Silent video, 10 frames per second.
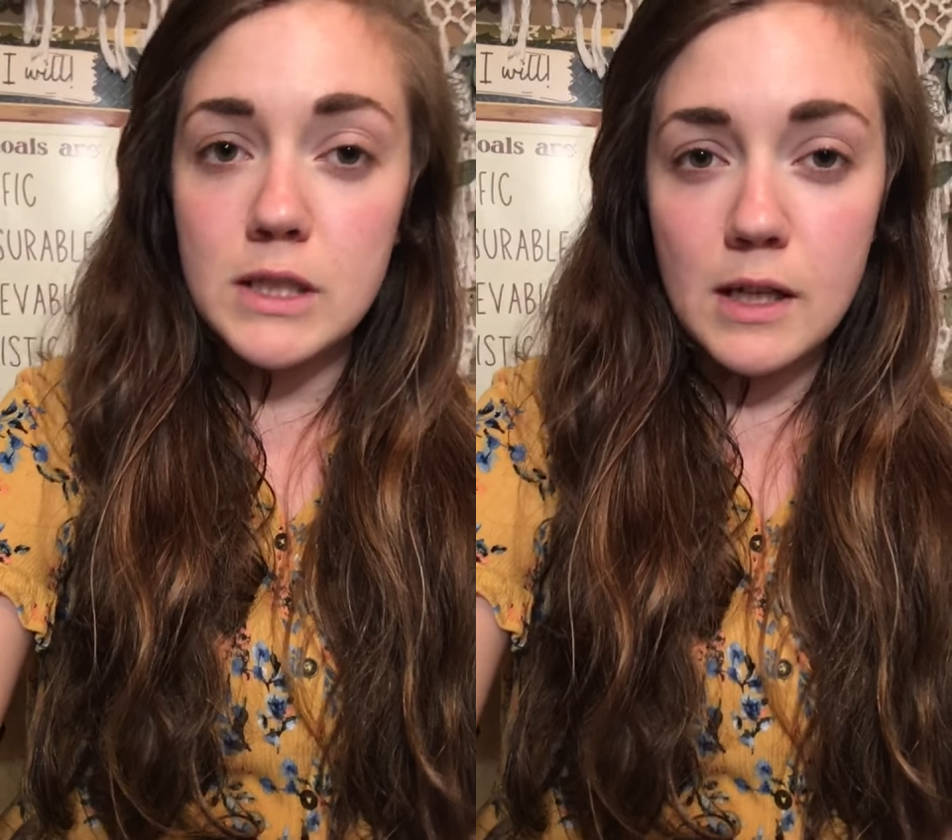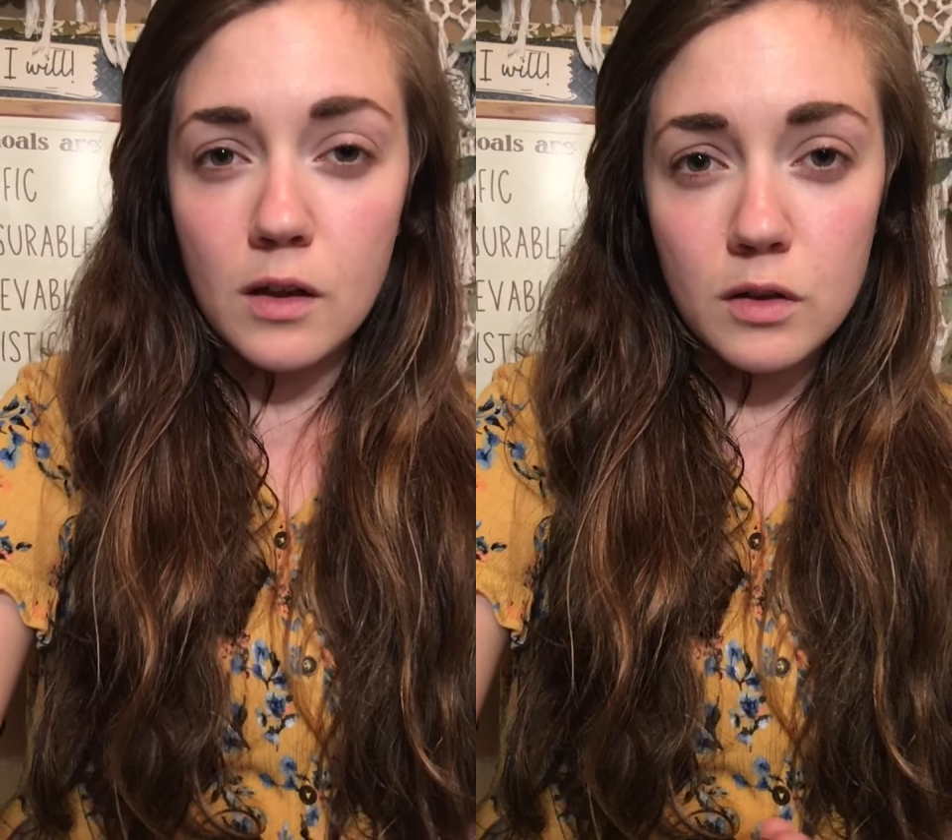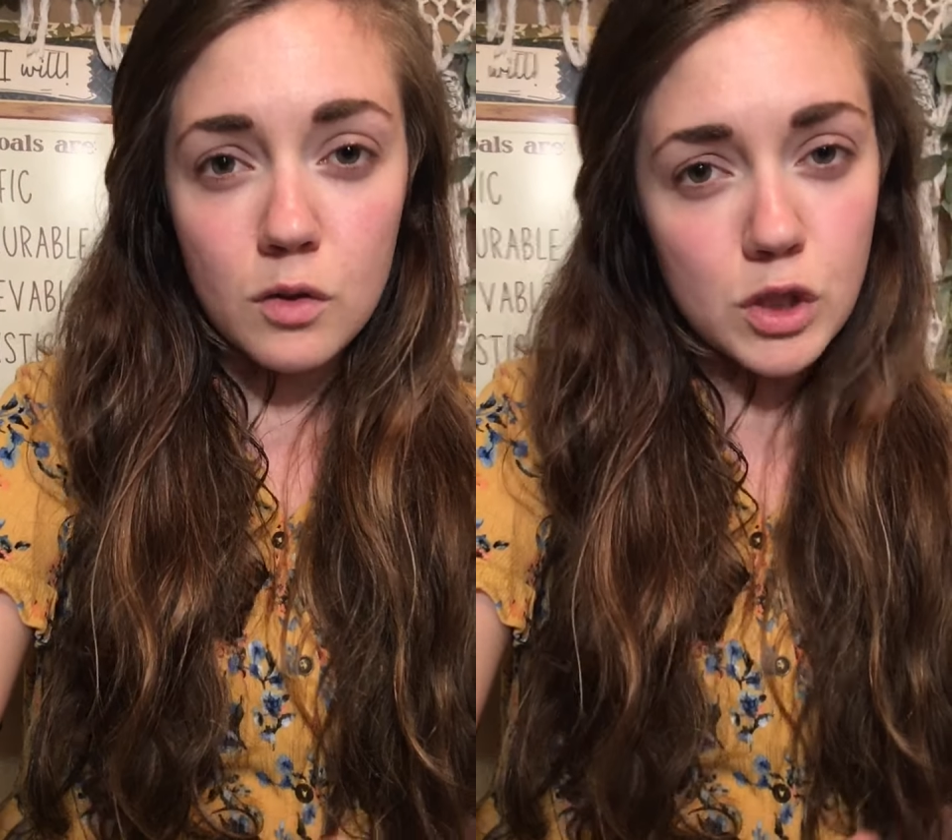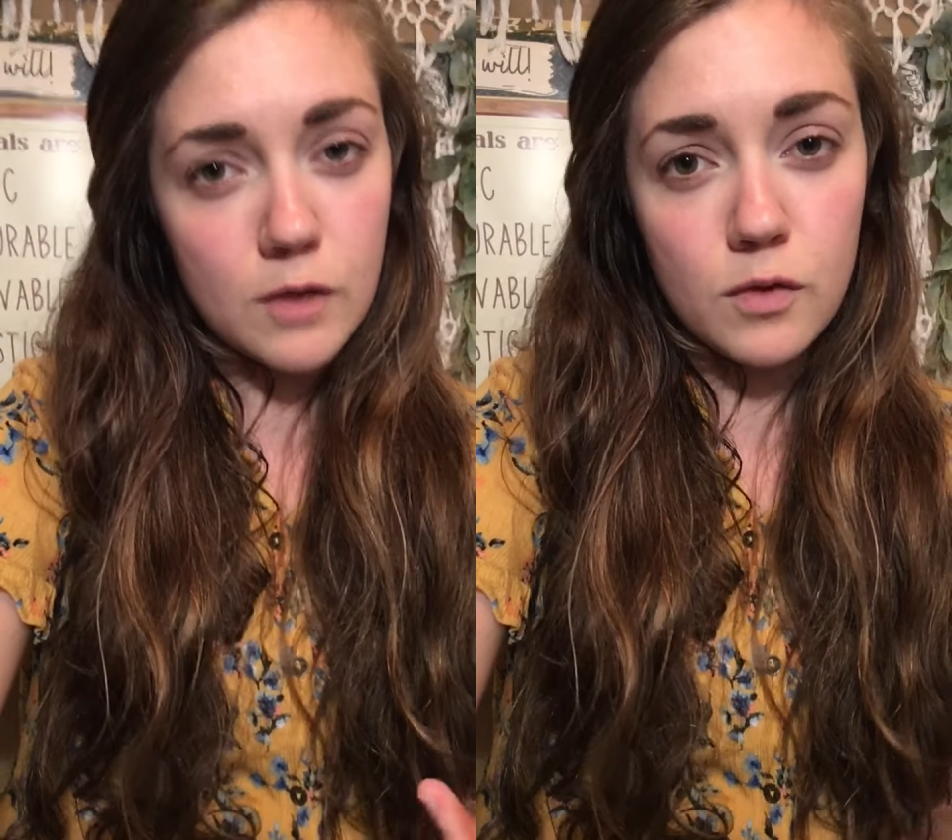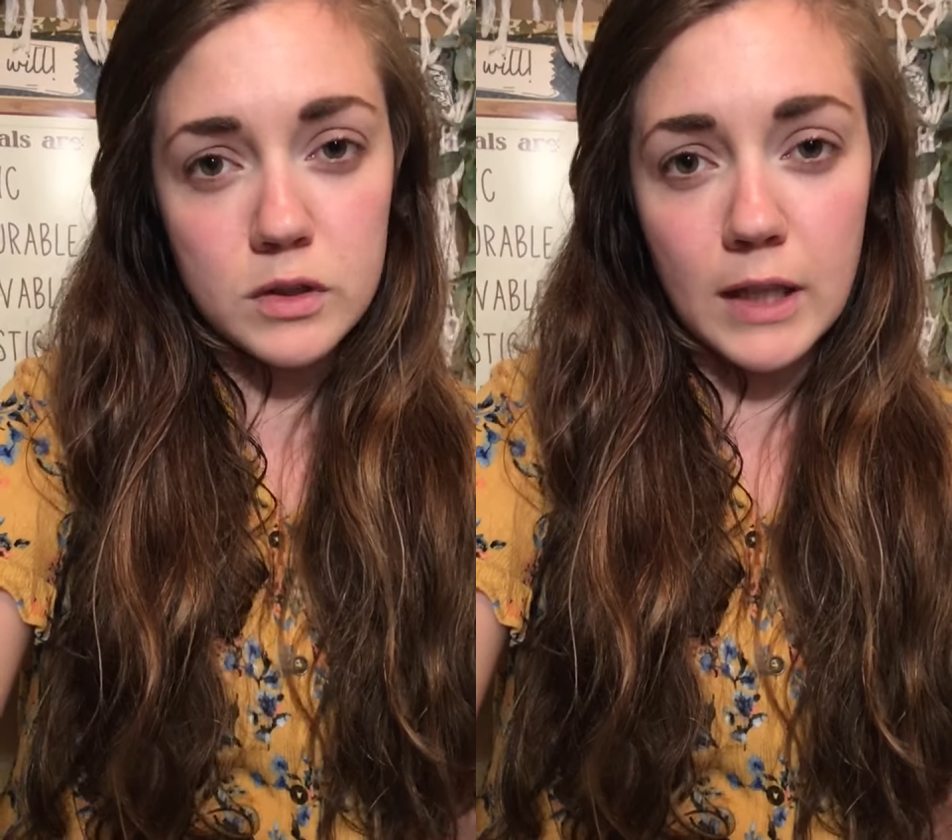into health
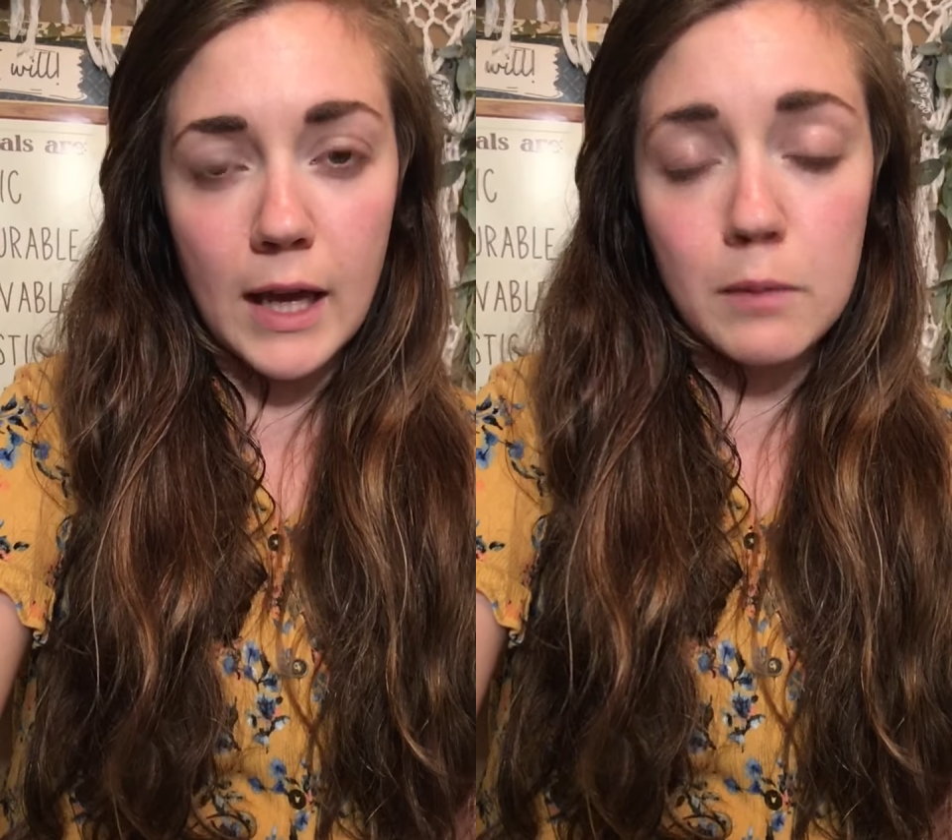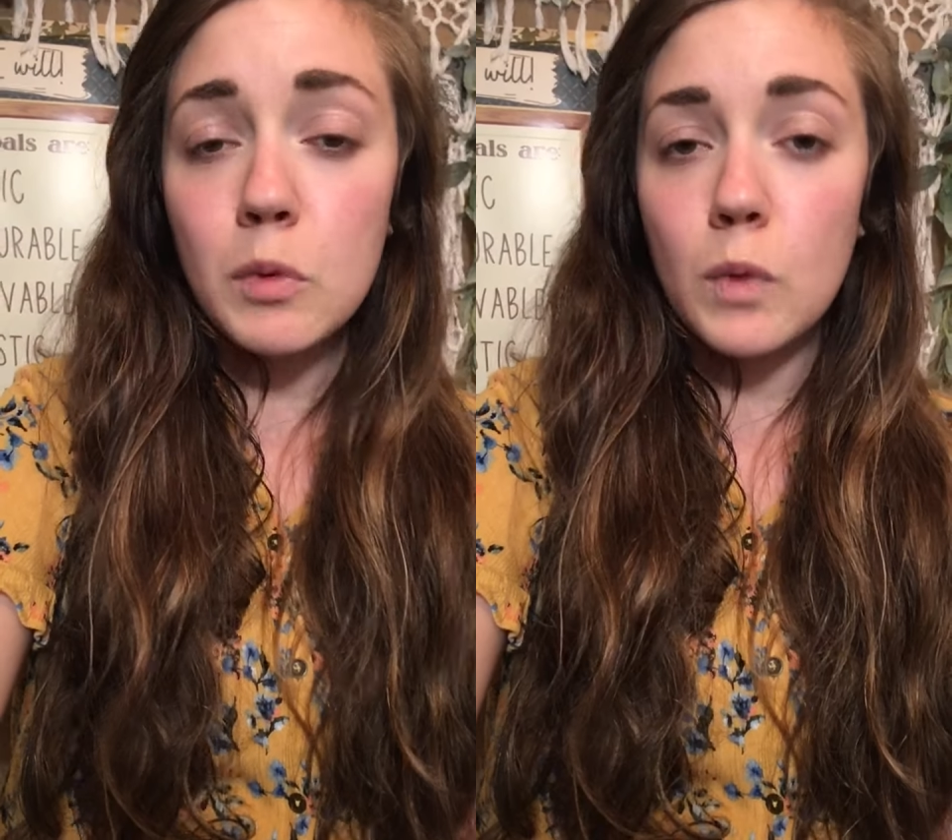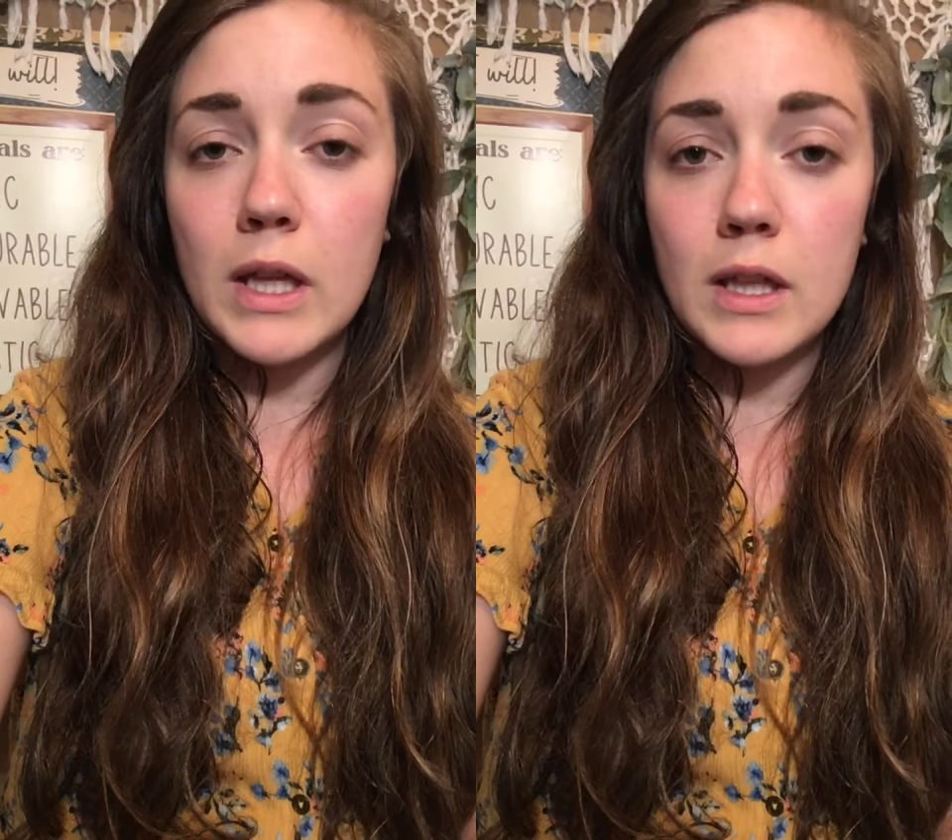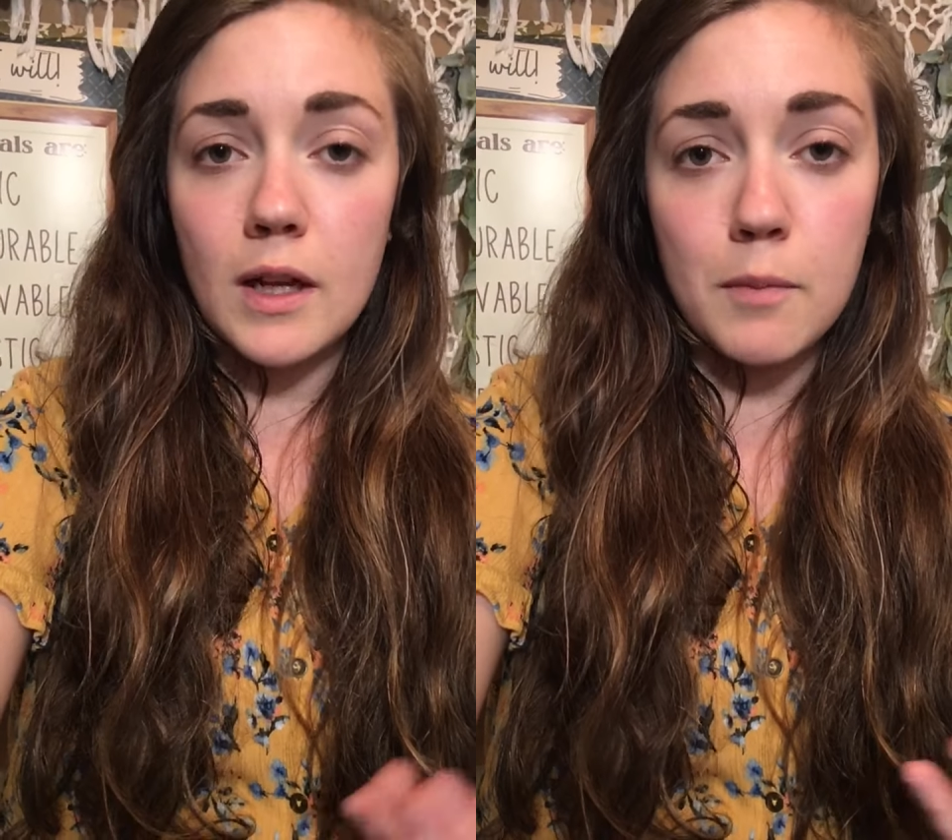coaching full time with a